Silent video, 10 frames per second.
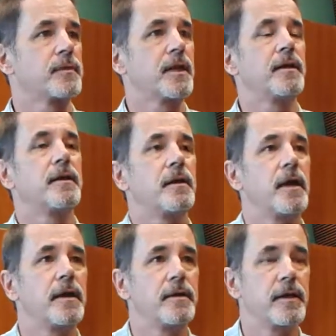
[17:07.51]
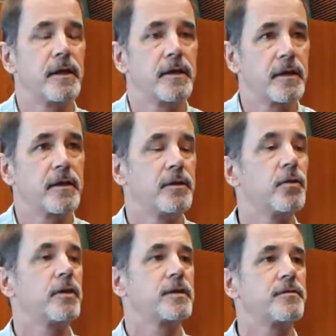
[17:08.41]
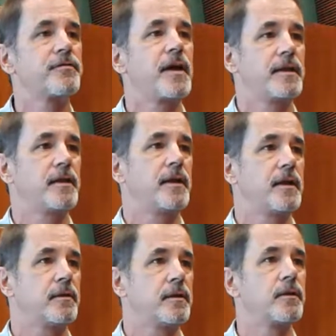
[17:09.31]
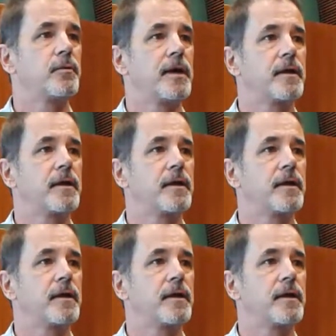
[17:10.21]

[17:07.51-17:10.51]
And a kind of yearning to find it again in a way.